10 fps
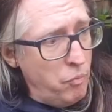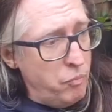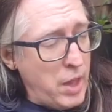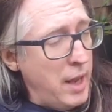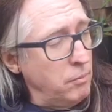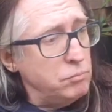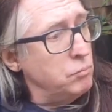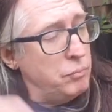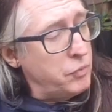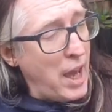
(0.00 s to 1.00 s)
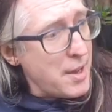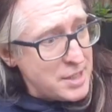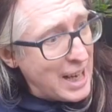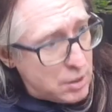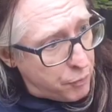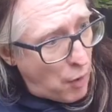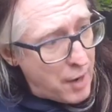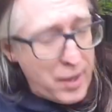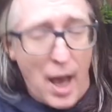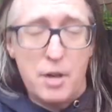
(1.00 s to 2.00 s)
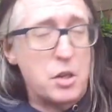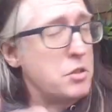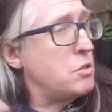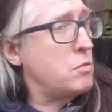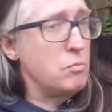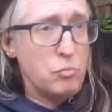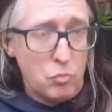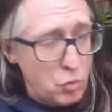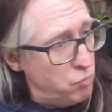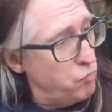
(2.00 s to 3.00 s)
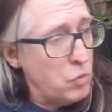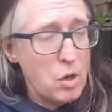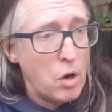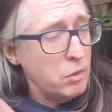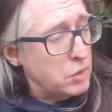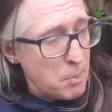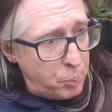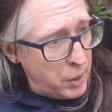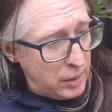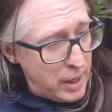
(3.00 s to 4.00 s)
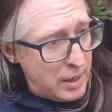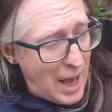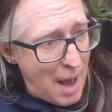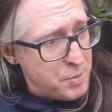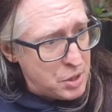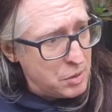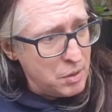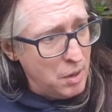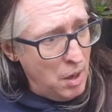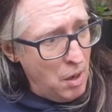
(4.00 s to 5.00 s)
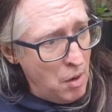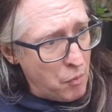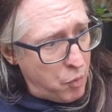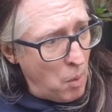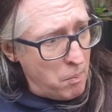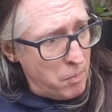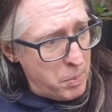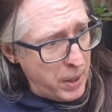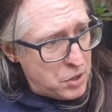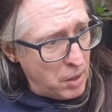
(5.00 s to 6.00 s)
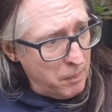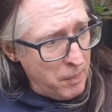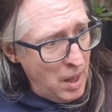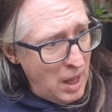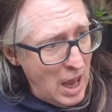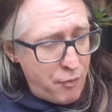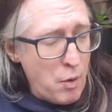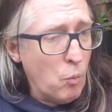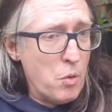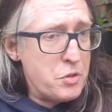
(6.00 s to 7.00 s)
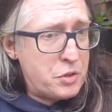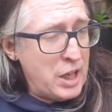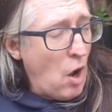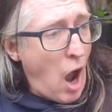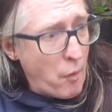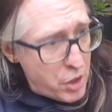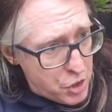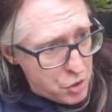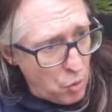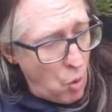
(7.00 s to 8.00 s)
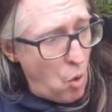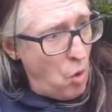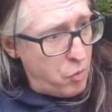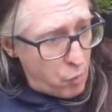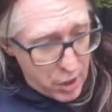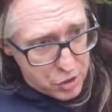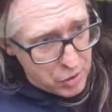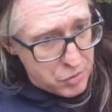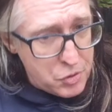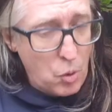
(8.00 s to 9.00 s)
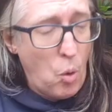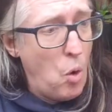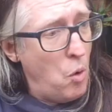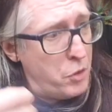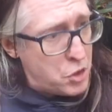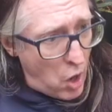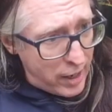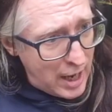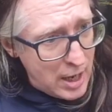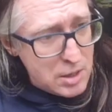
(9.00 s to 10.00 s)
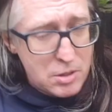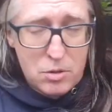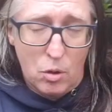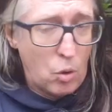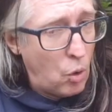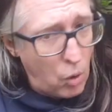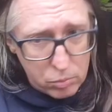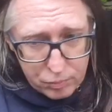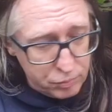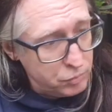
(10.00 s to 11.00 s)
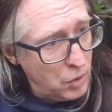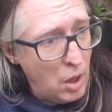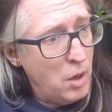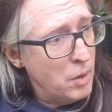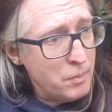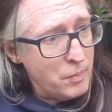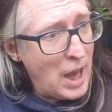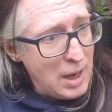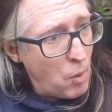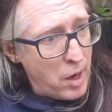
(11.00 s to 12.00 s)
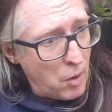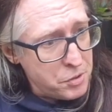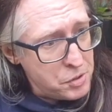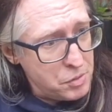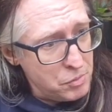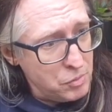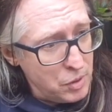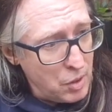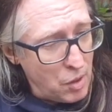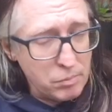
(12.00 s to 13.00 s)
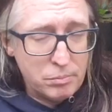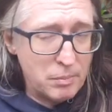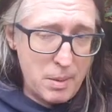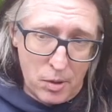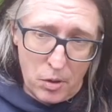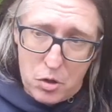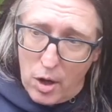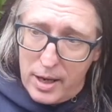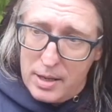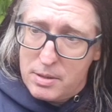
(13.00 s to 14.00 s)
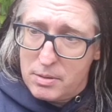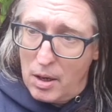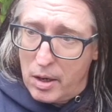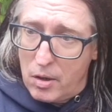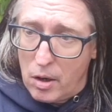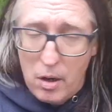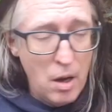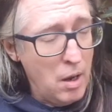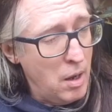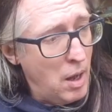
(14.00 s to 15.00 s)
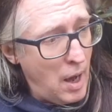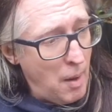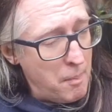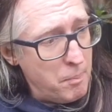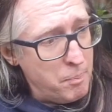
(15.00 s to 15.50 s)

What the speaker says: they are sanctified. They are just, completely absent from the picture. If it was the Irish or the Russians or the Chinese or anyone else, maybe not the Chinese, I don't know,